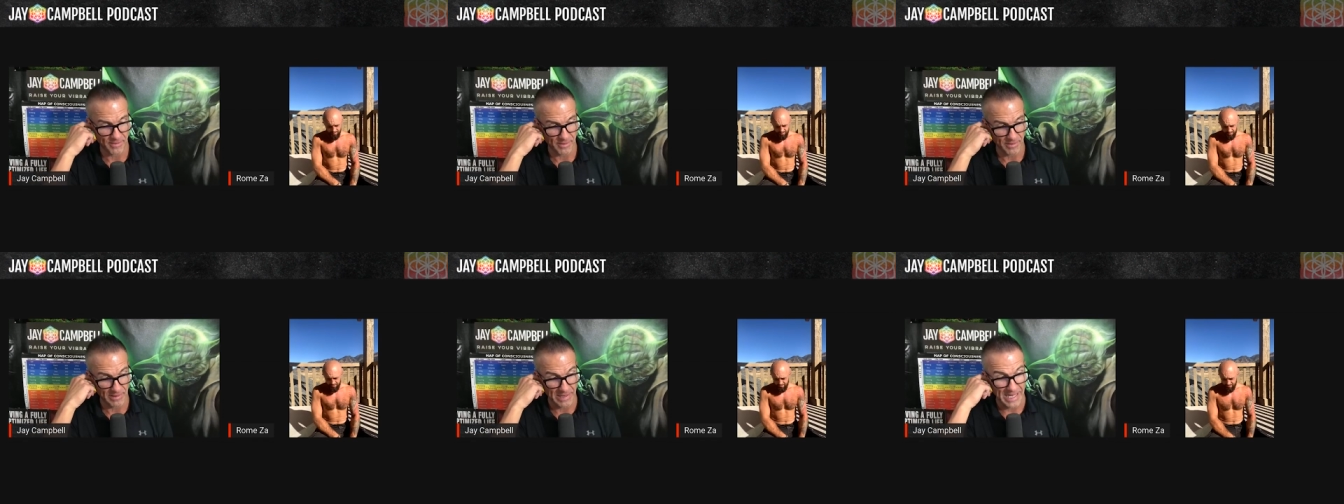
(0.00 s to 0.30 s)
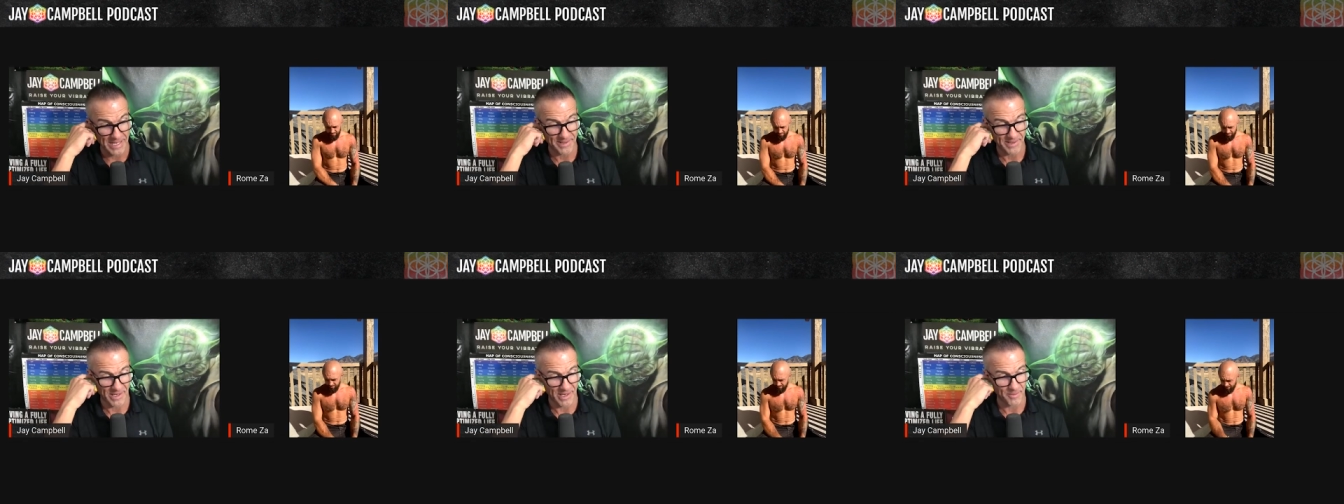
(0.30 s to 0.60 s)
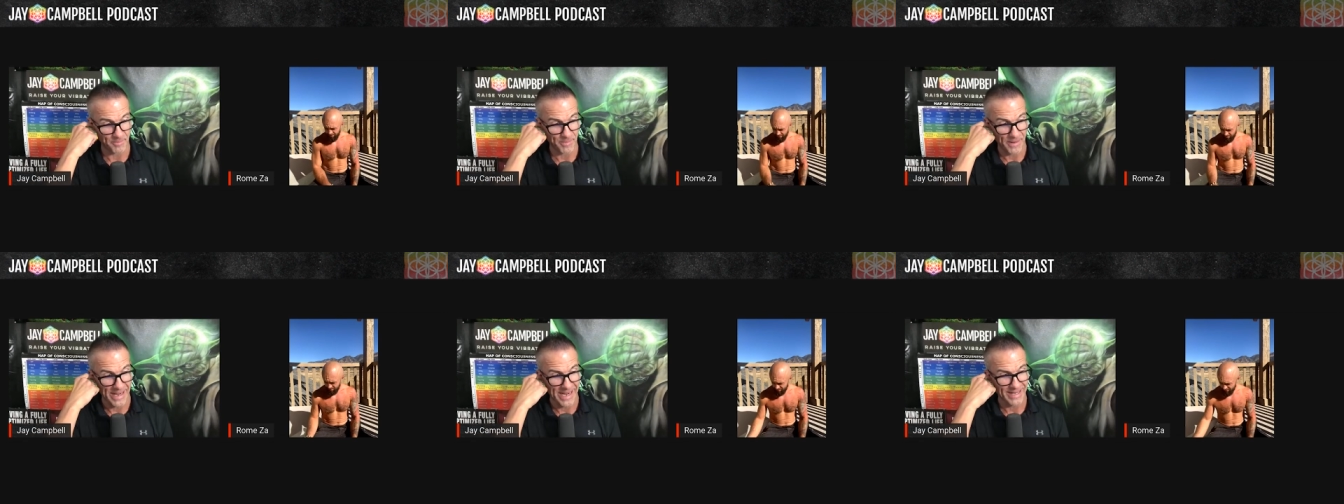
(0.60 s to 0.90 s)
a lot to
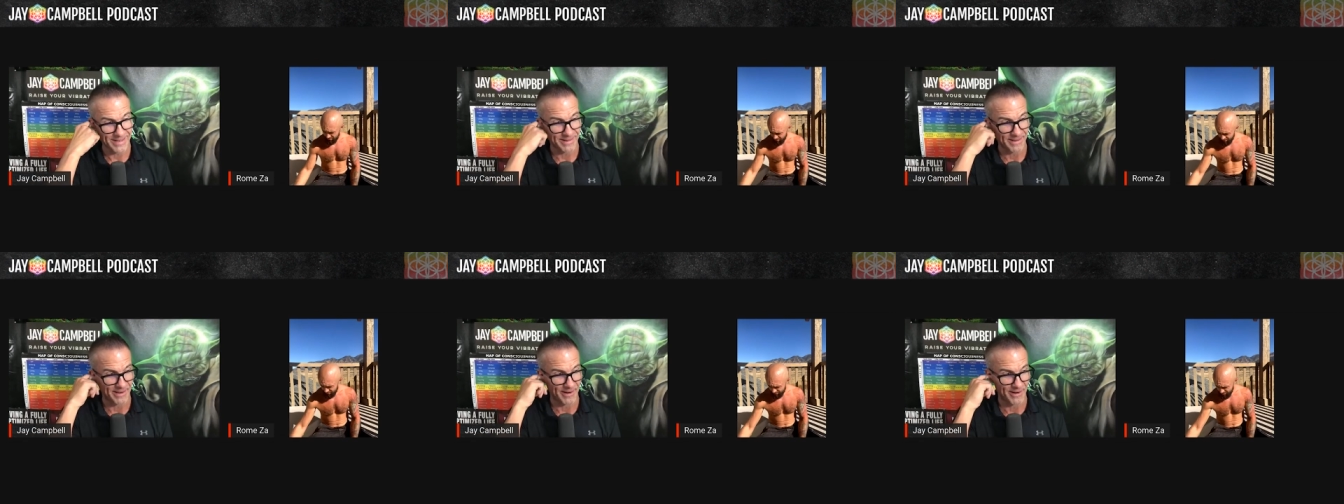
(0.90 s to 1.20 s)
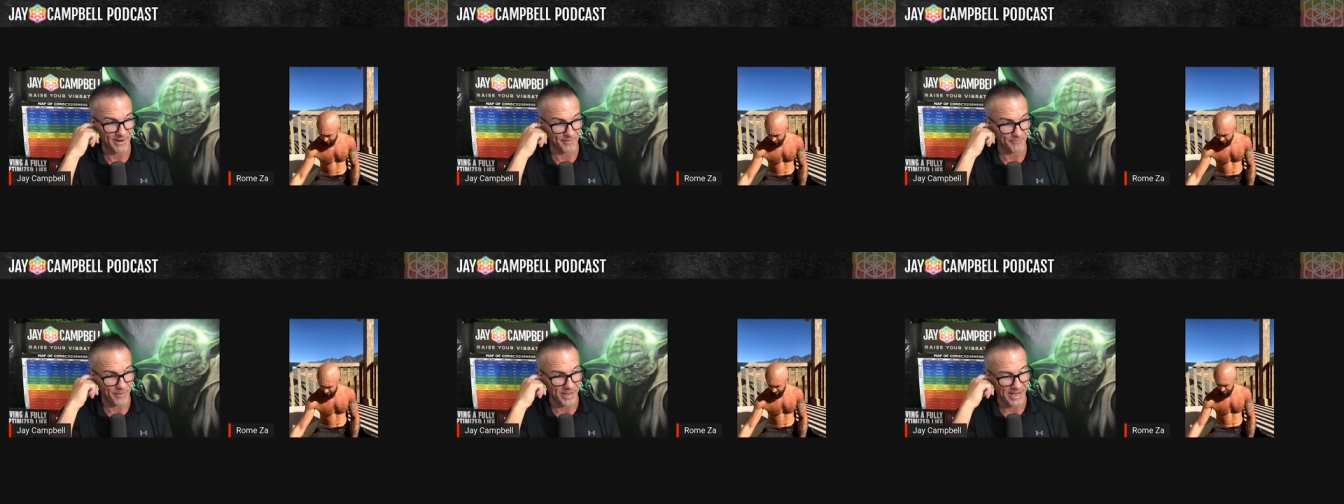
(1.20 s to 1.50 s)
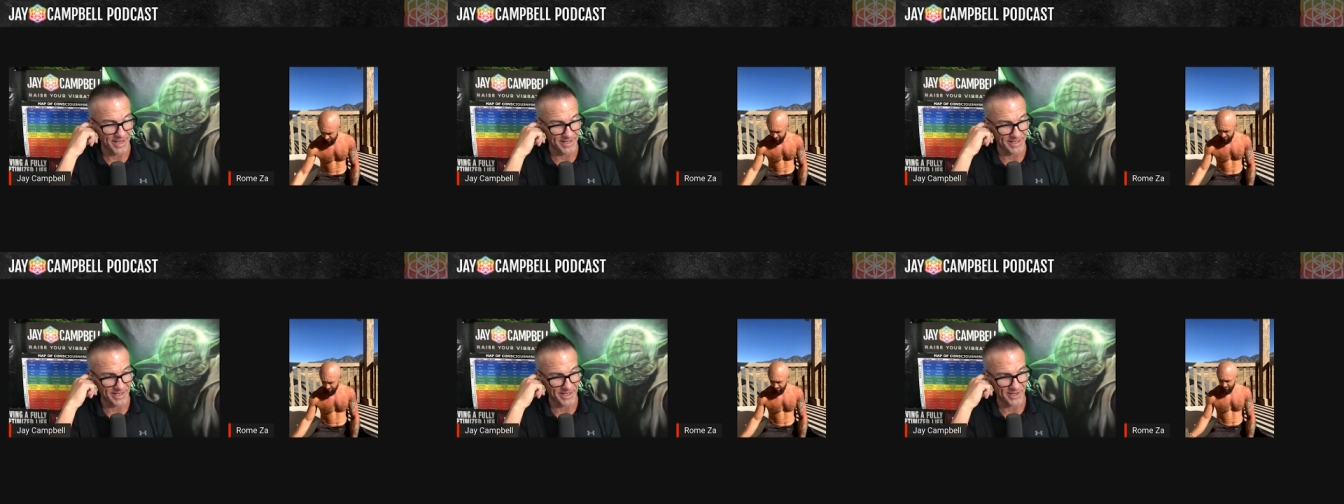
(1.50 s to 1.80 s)
unpack there, and we
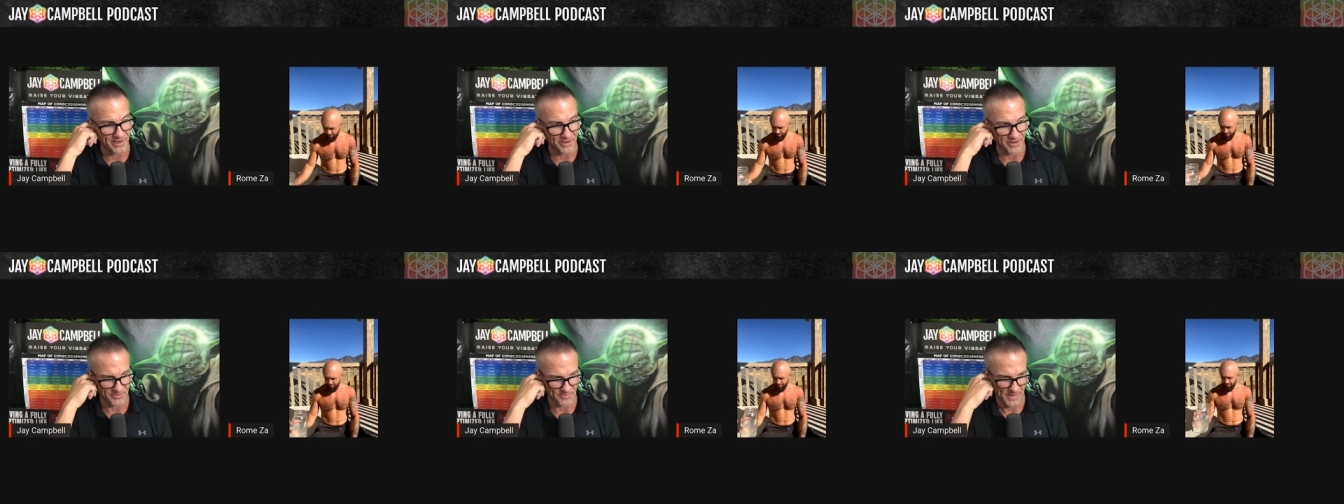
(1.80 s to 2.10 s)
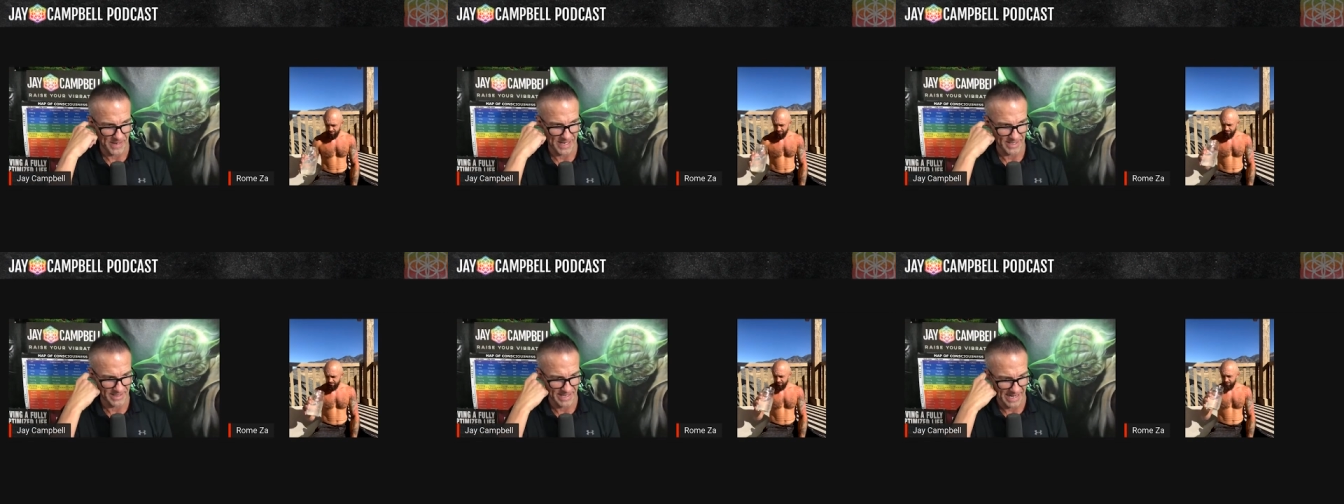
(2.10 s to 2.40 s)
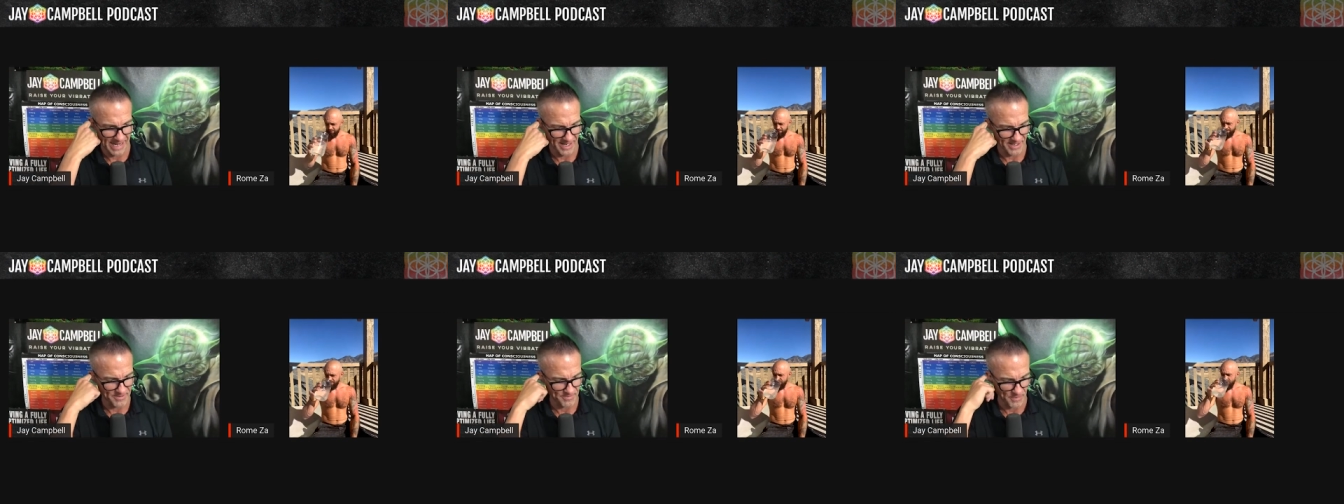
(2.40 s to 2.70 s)
got to get into this
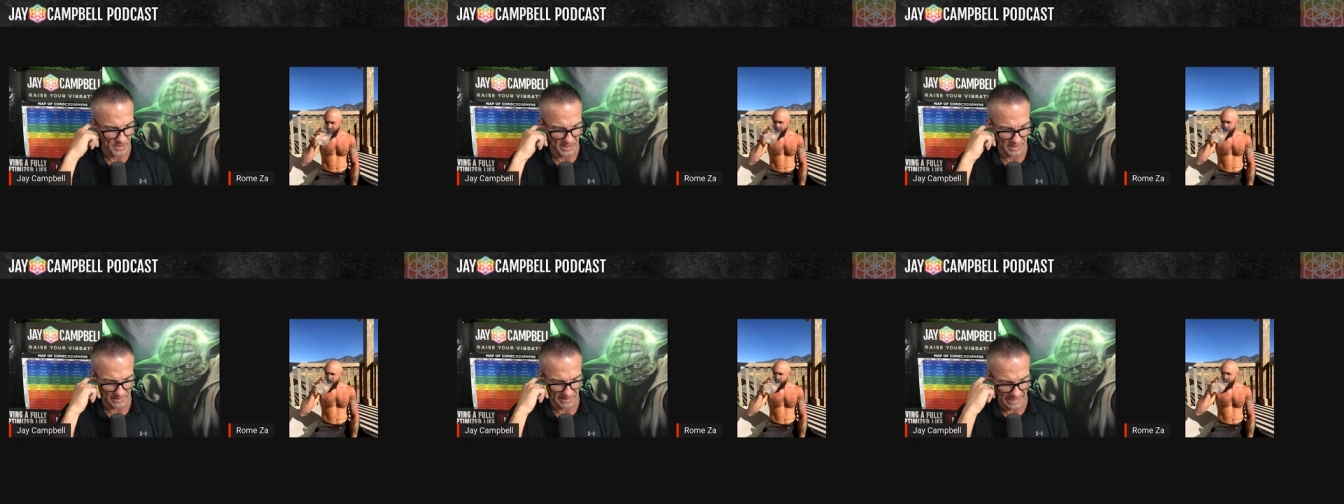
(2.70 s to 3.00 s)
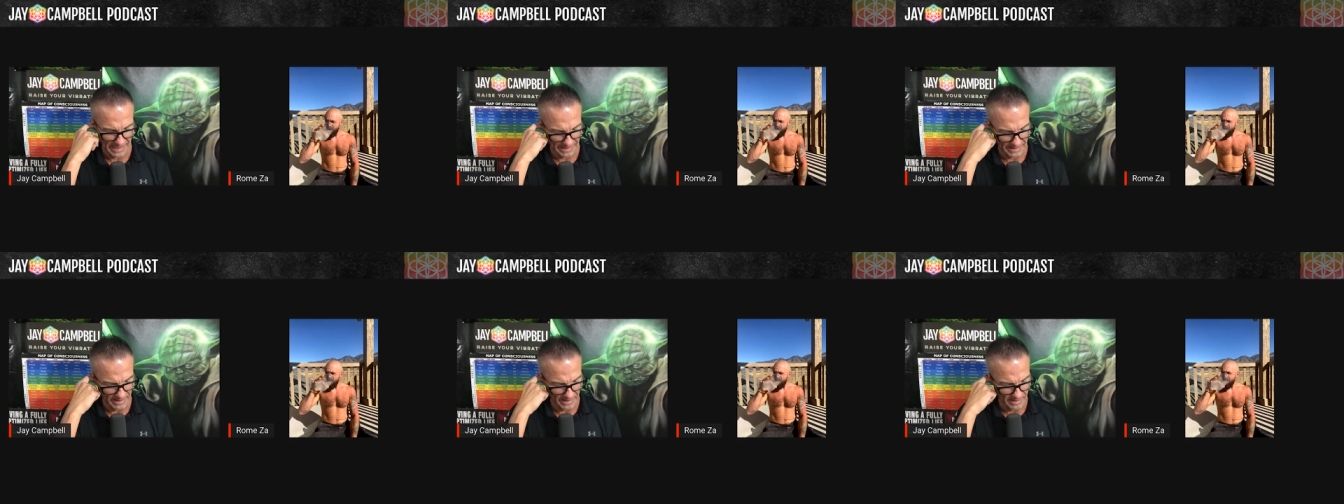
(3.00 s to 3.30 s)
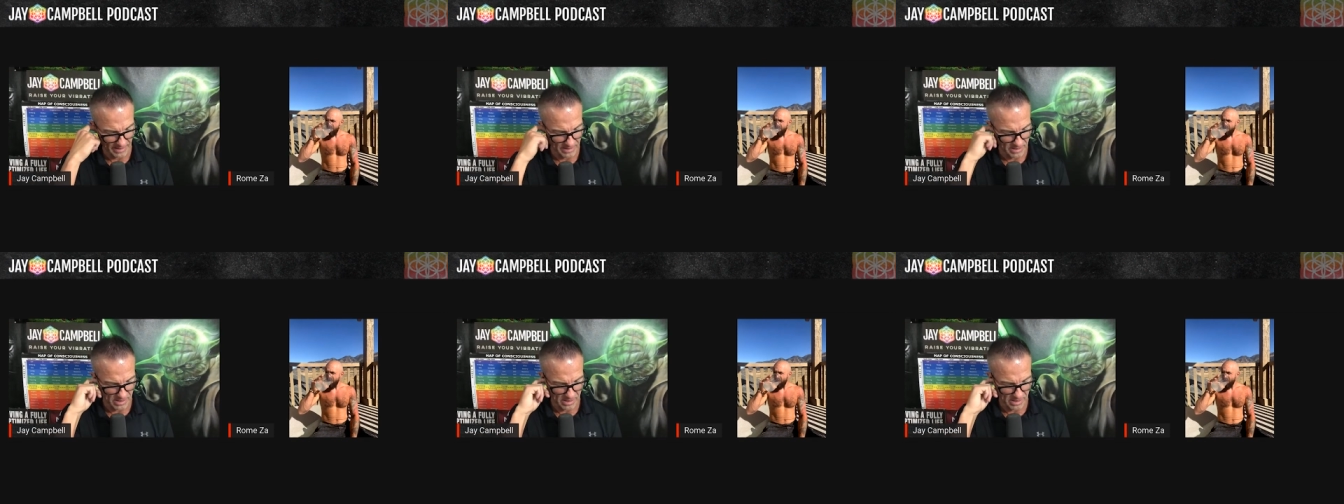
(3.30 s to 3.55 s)
podcast, but like,